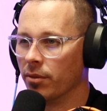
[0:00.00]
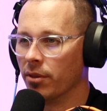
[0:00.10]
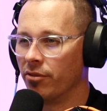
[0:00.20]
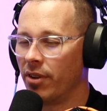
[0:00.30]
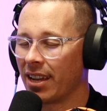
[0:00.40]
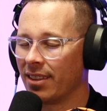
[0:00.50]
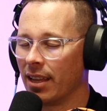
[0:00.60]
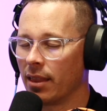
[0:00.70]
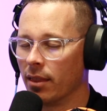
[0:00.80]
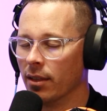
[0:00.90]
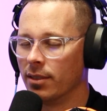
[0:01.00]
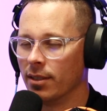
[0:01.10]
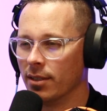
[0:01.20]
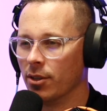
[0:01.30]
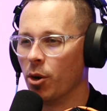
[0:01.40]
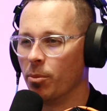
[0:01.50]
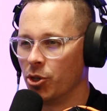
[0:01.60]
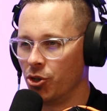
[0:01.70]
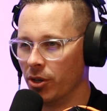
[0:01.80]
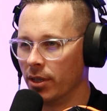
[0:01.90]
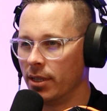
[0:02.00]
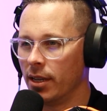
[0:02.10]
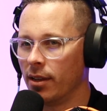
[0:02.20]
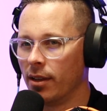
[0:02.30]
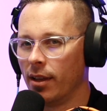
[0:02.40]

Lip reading: of the fact that this is an opportunity.